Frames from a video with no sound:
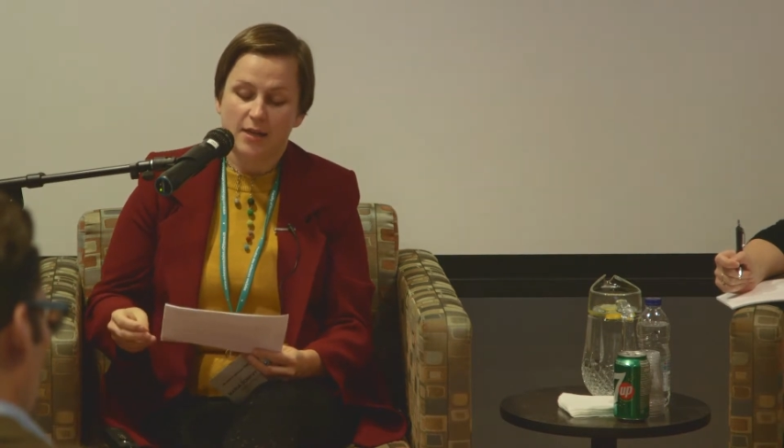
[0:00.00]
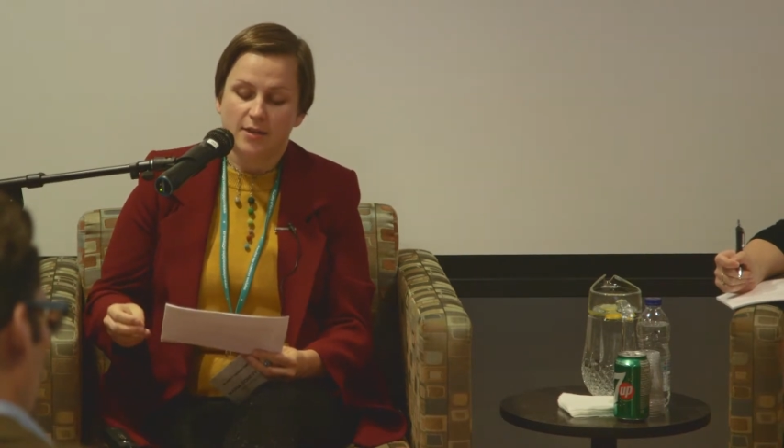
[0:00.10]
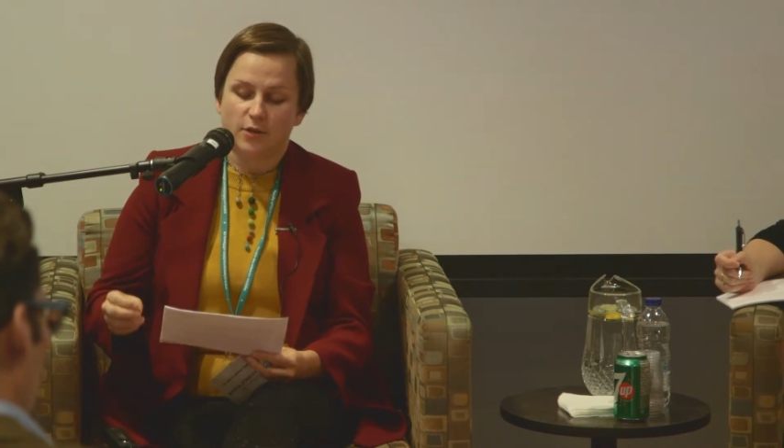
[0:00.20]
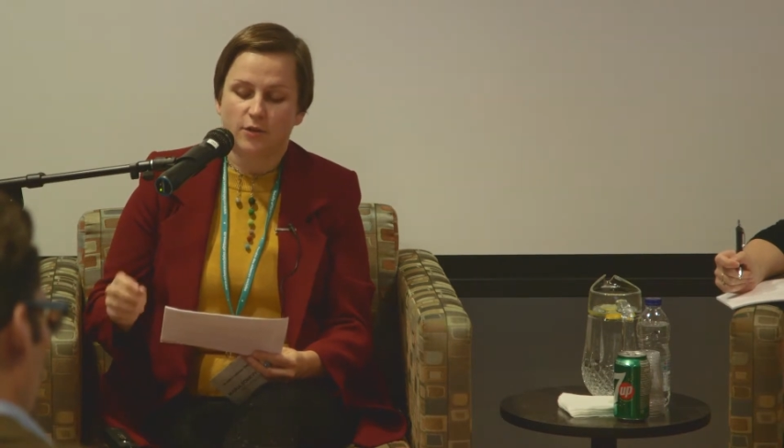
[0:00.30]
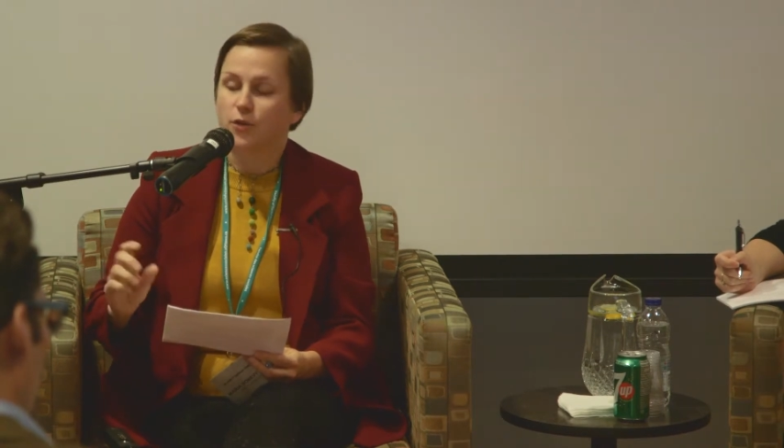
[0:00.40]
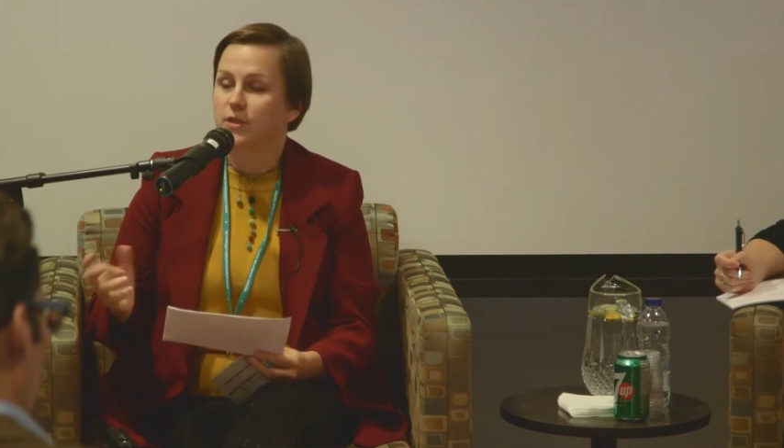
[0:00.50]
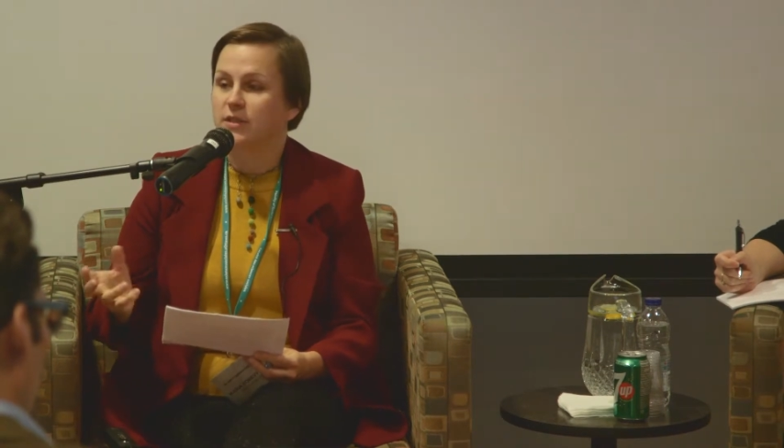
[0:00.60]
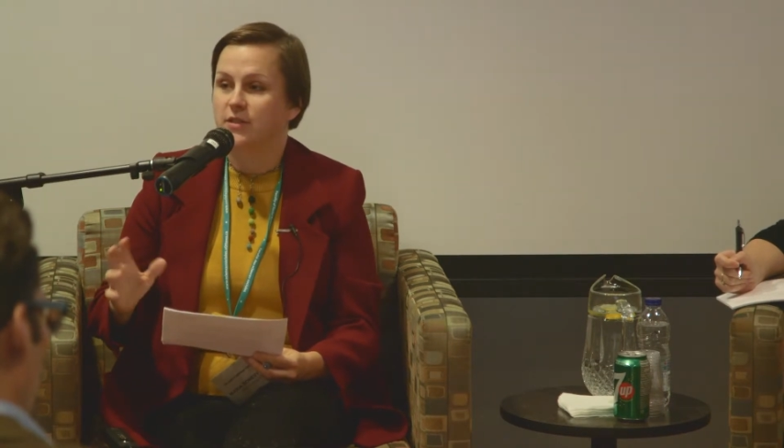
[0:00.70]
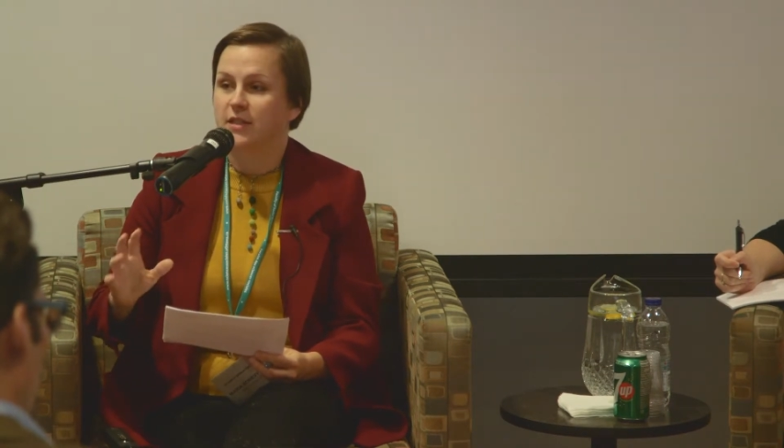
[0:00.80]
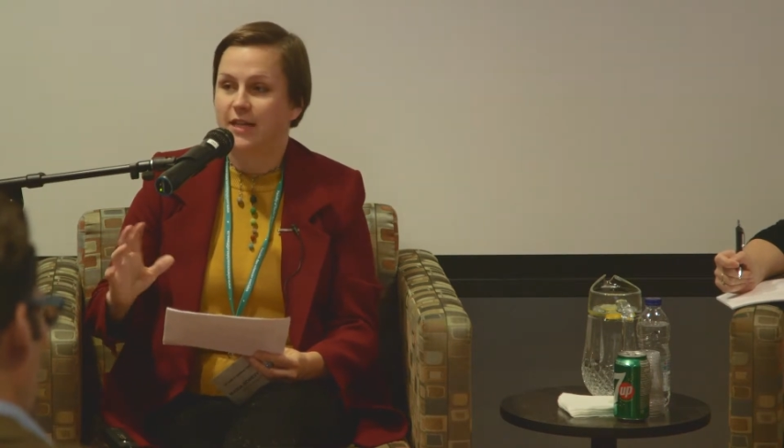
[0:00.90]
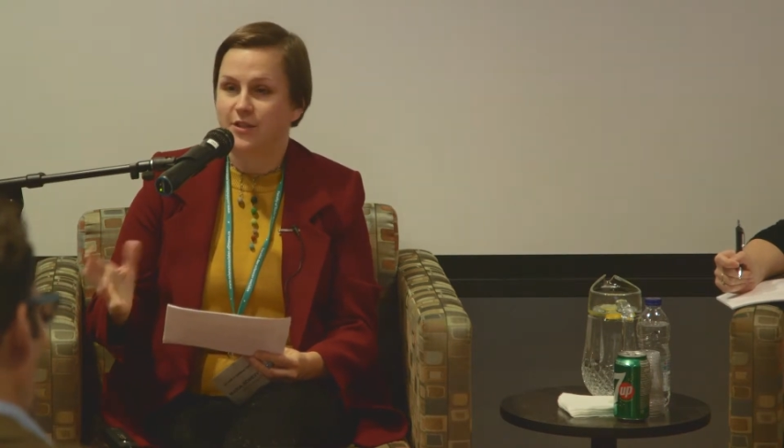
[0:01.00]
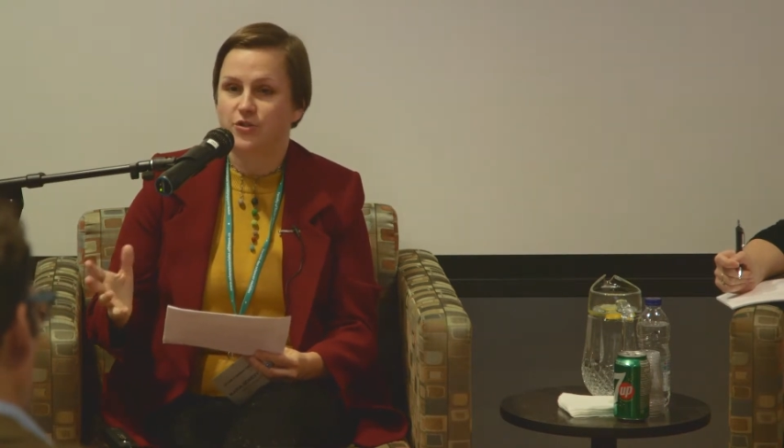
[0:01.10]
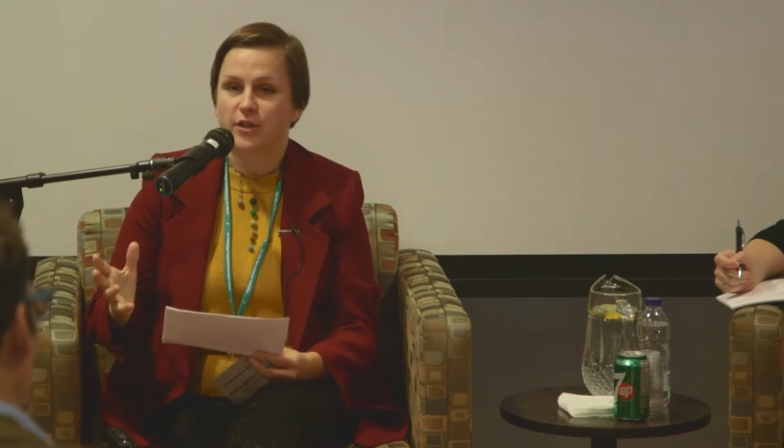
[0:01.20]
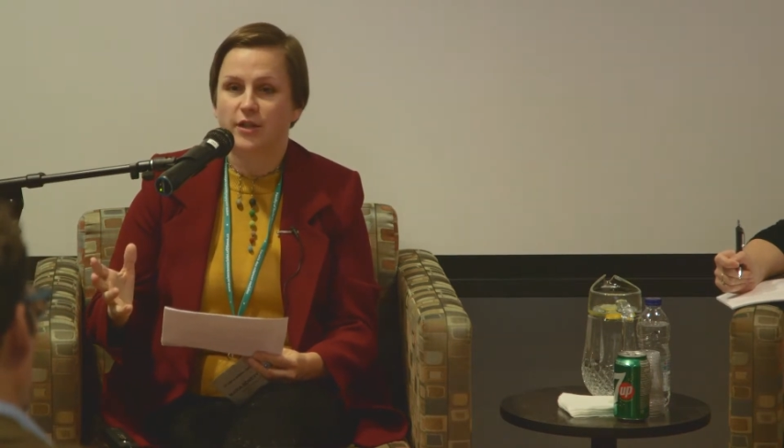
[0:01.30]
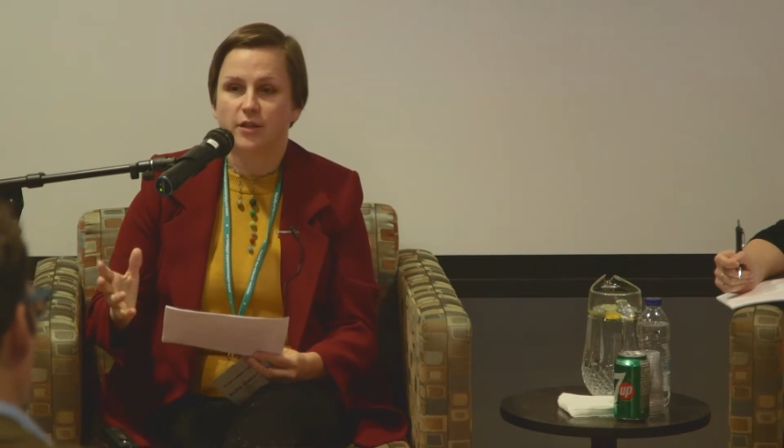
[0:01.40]
So of course there's a
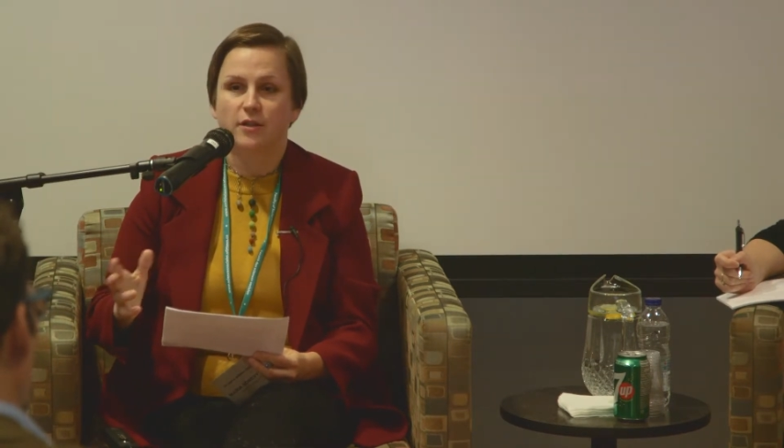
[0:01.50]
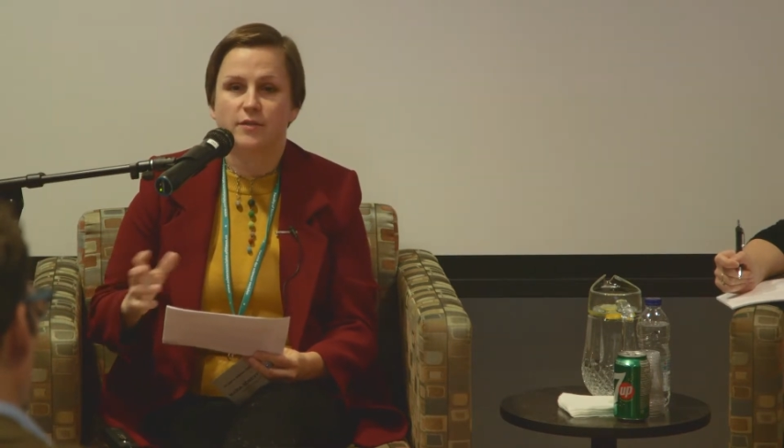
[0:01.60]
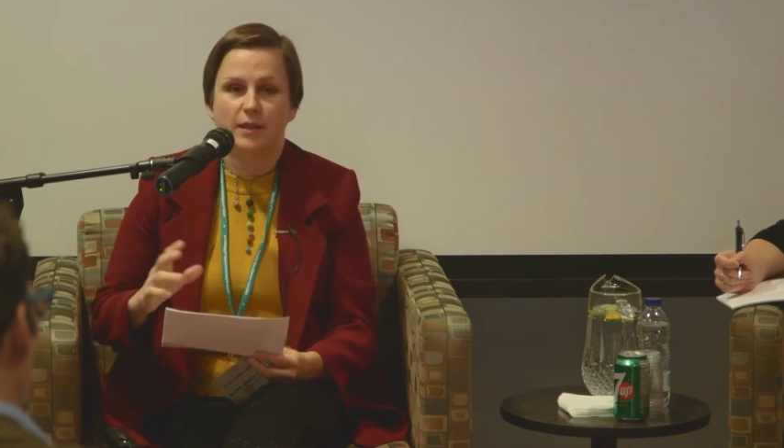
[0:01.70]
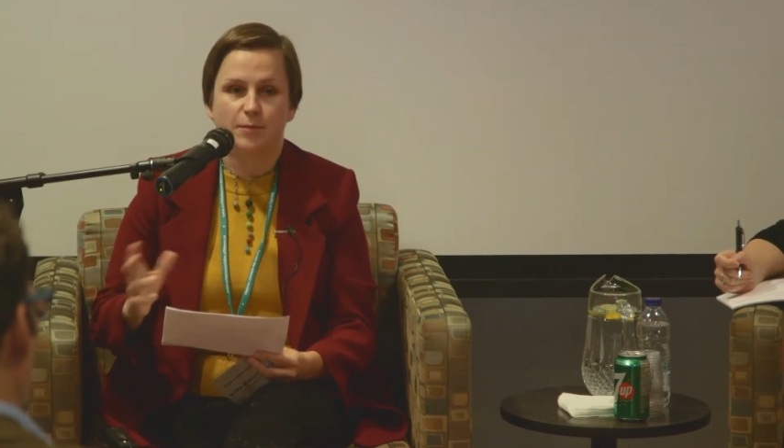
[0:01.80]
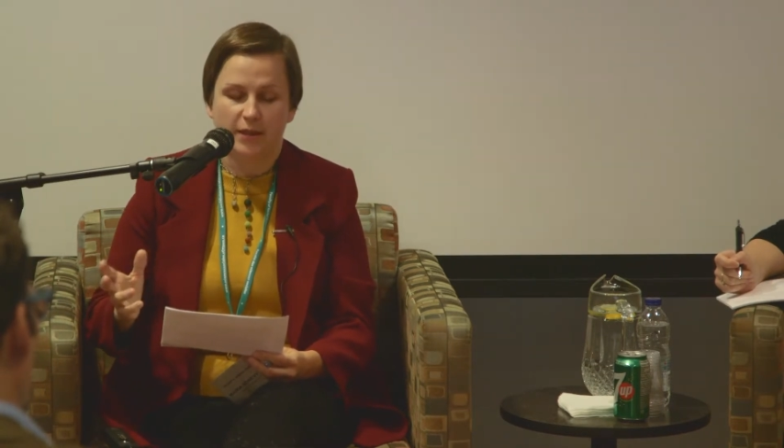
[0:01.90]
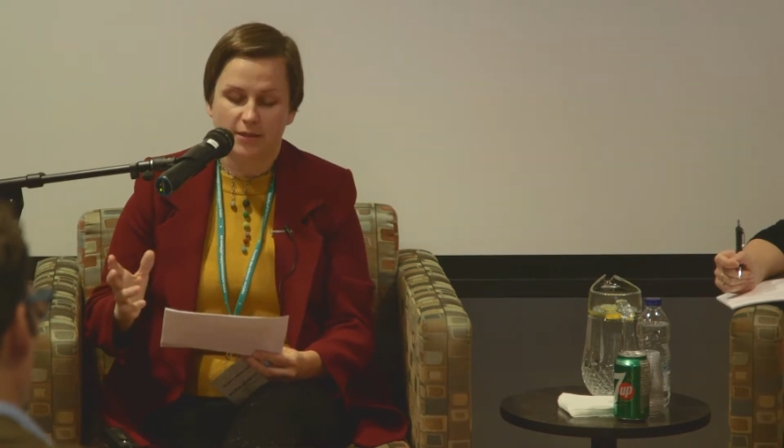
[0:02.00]
danger here of slipping